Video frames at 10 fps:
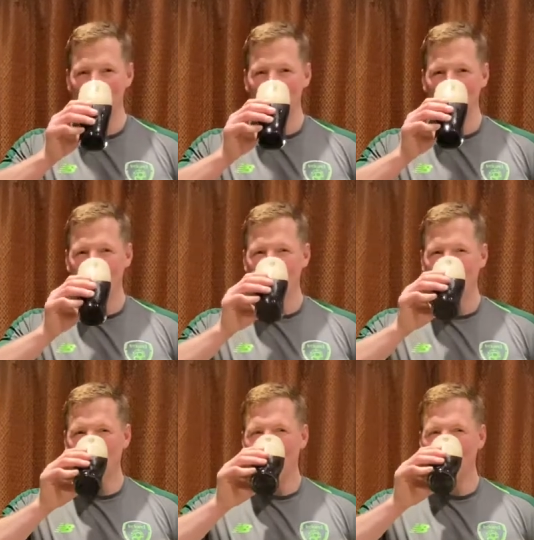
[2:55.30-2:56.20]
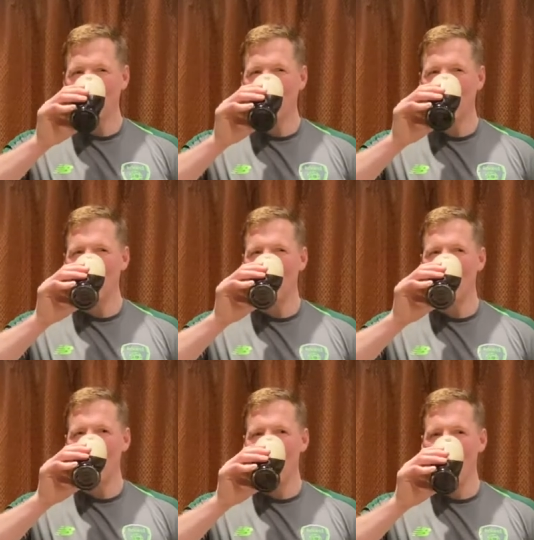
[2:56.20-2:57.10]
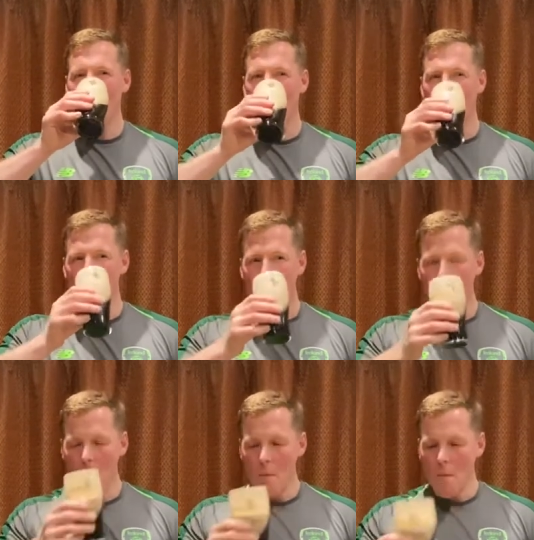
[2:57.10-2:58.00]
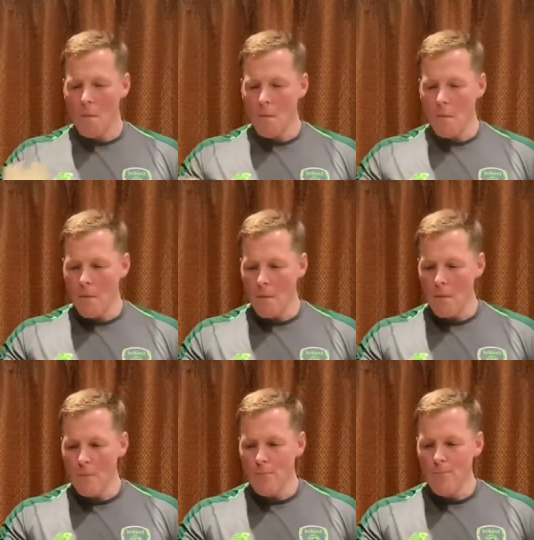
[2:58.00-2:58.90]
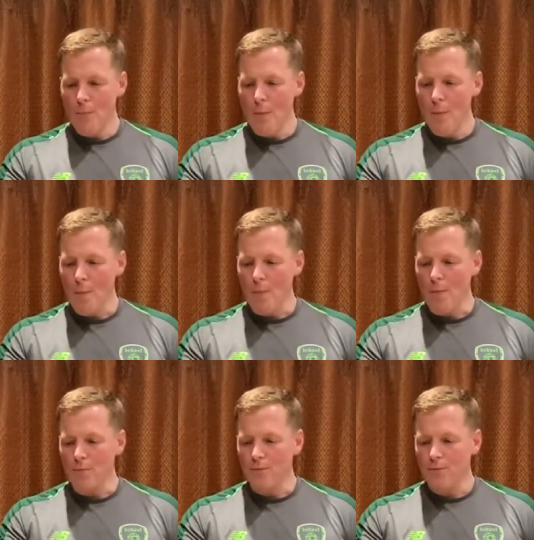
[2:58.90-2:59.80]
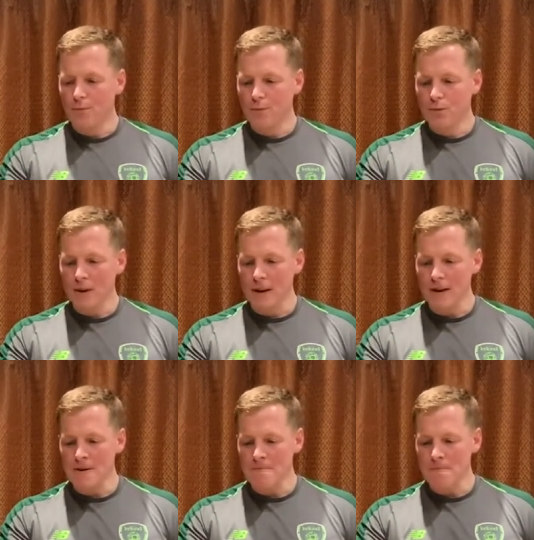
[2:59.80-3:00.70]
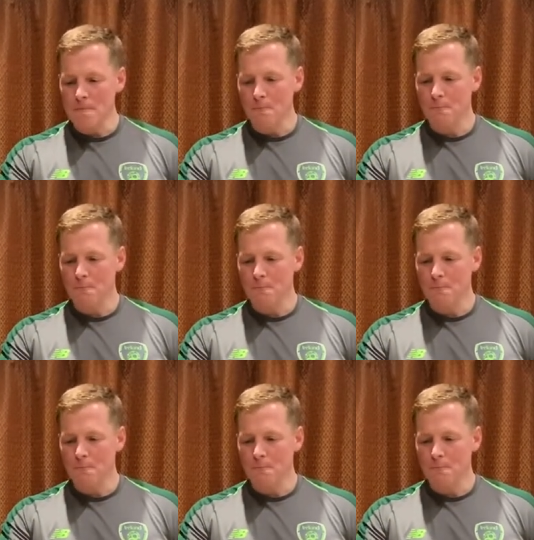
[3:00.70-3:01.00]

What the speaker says: Nobody speaks.